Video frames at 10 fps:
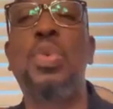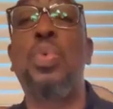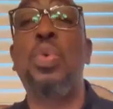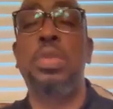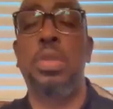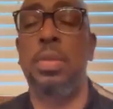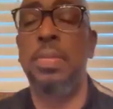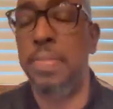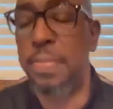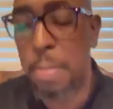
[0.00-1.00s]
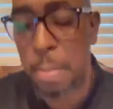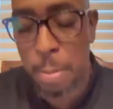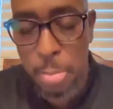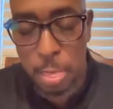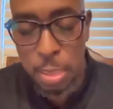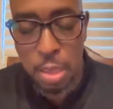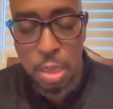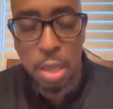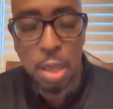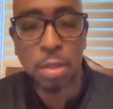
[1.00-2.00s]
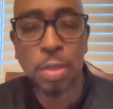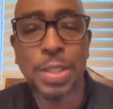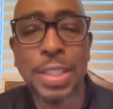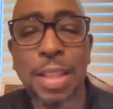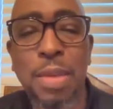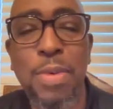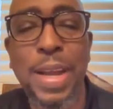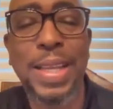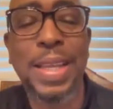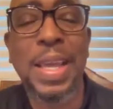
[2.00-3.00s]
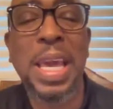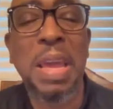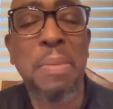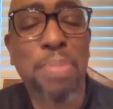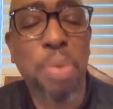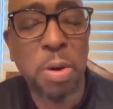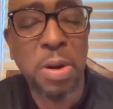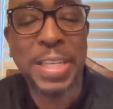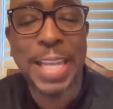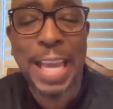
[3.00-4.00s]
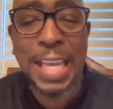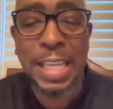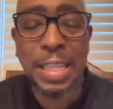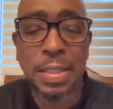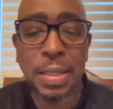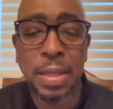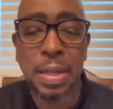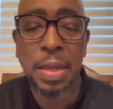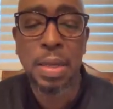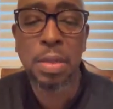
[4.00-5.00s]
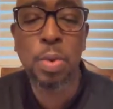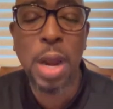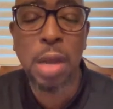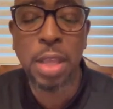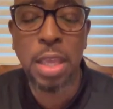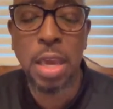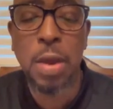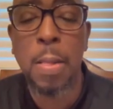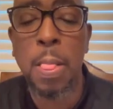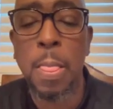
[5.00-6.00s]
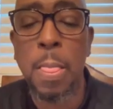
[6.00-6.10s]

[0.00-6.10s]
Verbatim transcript: Jerusalem to celebrate important days throughout the year.